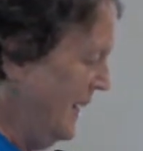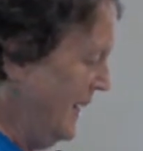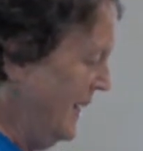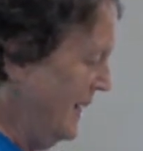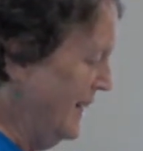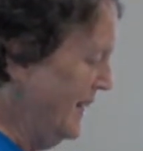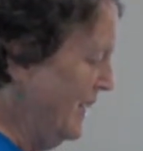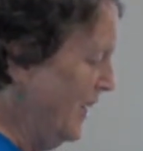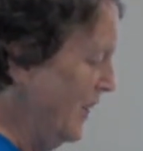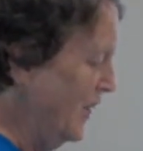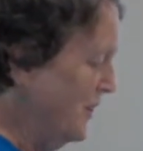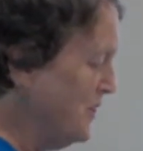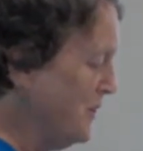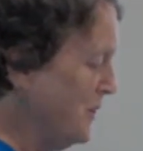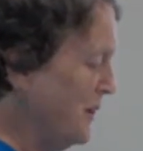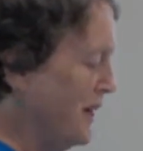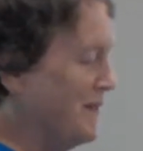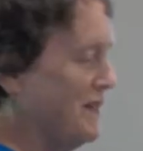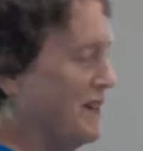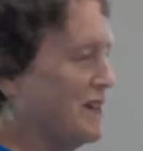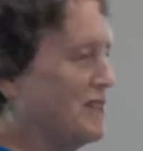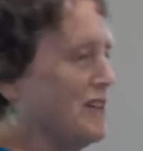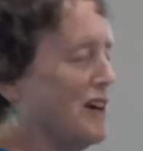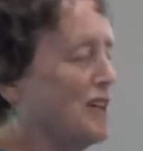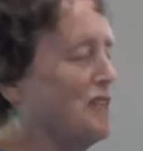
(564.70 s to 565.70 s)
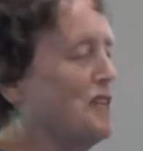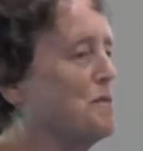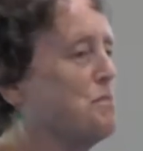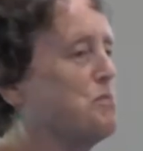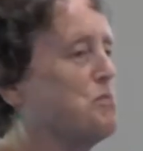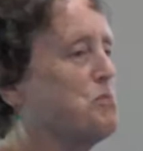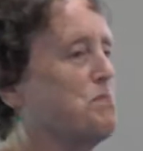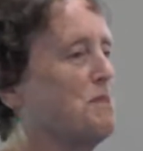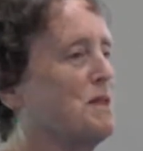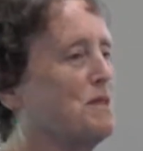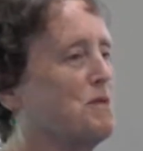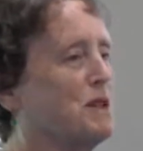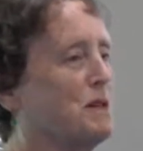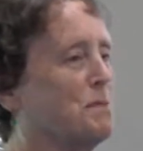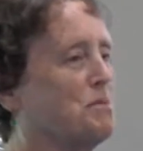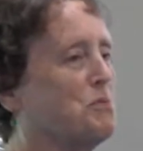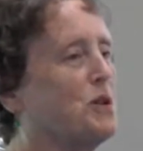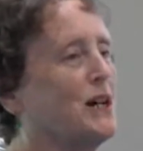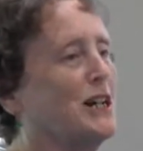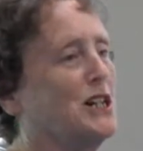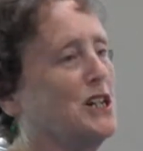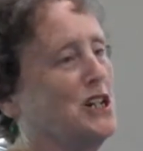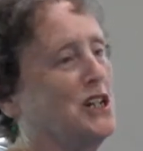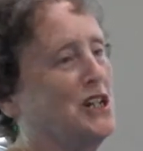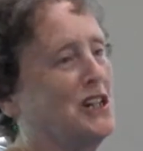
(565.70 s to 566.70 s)
And I also had this other, it was a
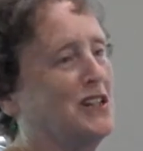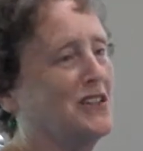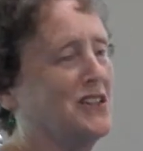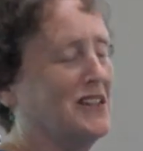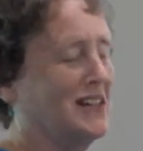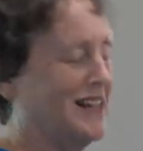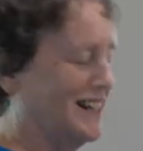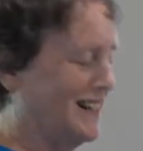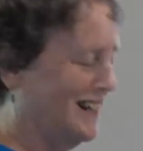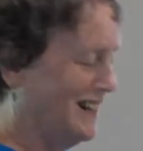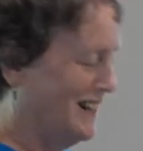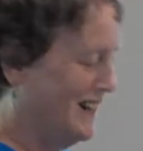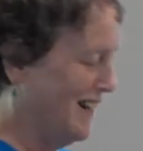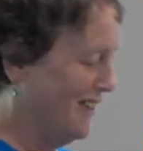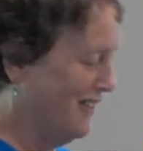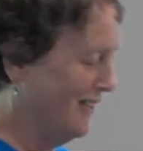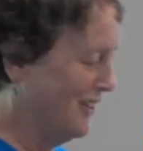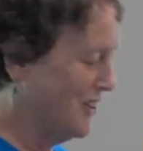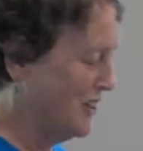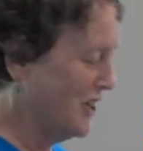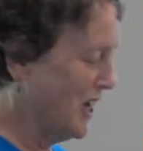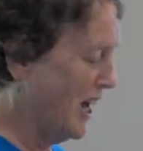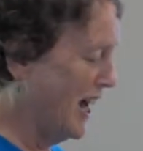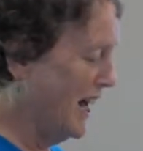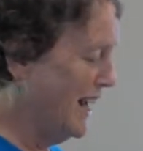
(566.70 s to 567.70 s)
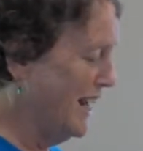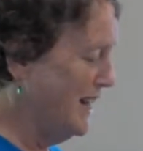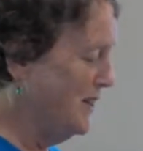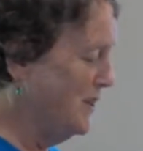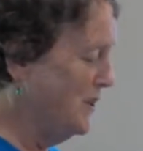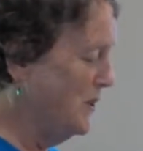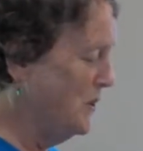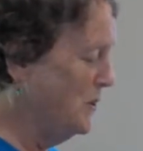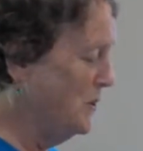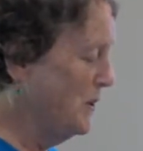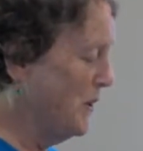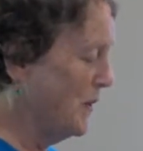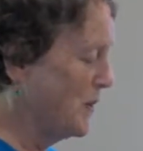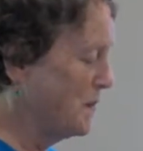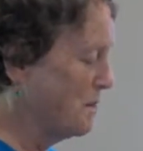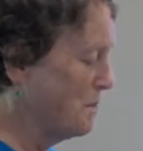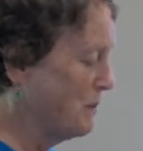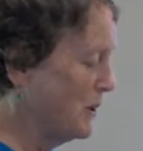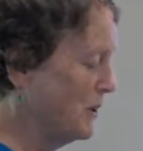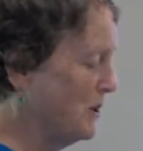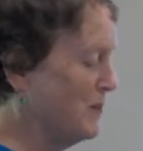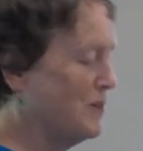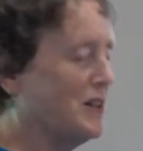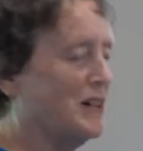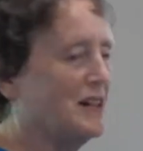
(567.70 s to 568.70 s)
prejudice, not a knowledge. I knew that the
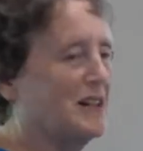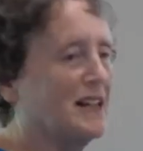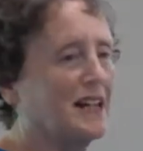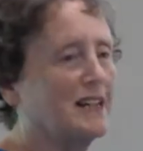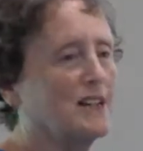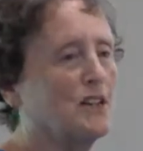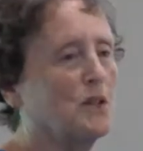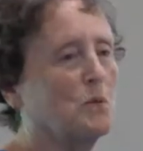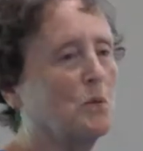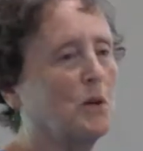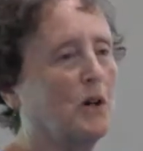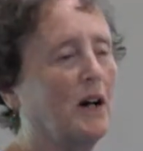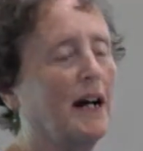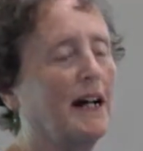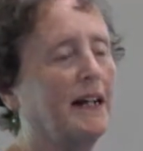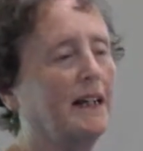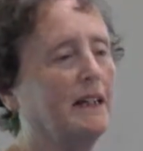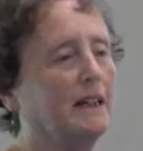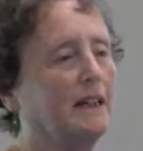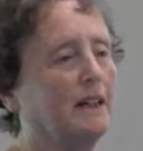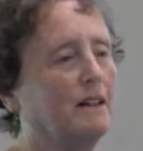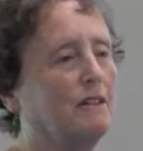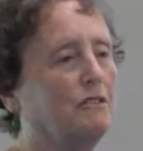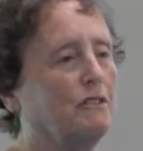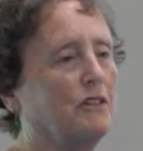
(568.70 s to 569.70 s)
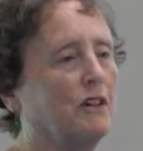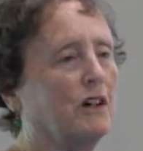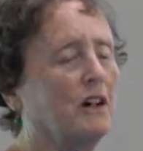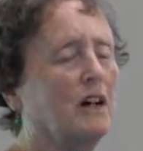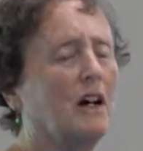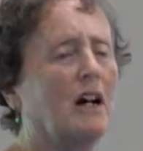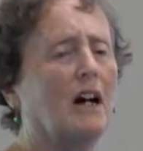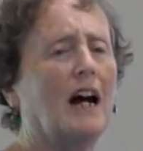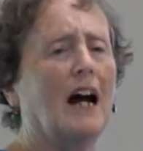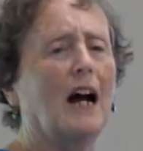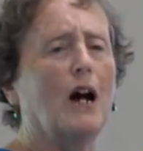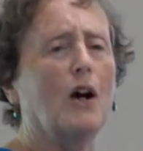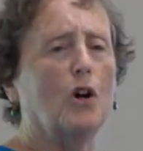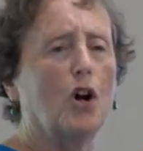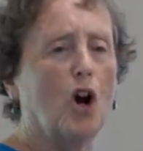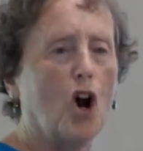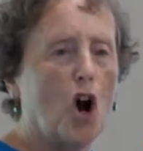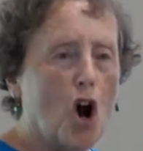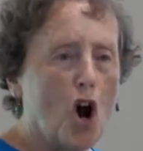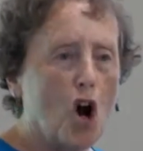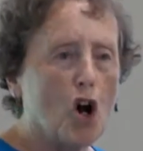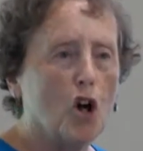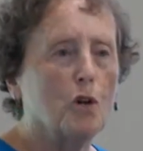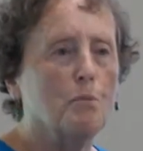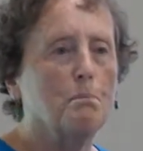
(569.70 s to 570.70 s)
birds that nest where I live are
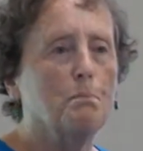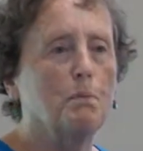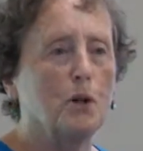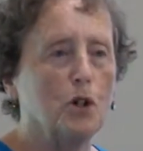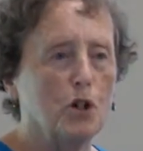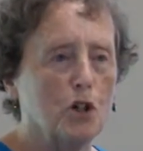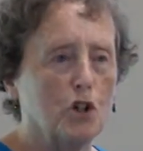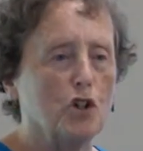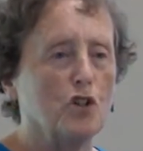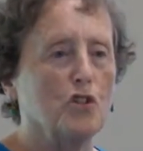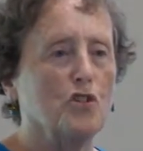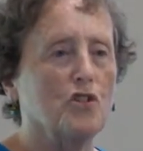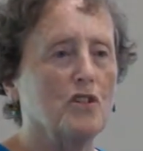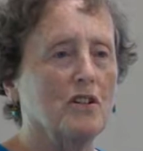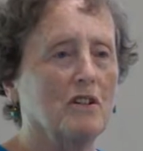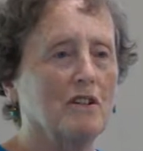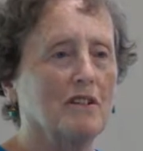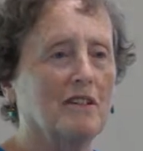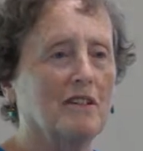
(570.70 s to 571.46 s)
our birds.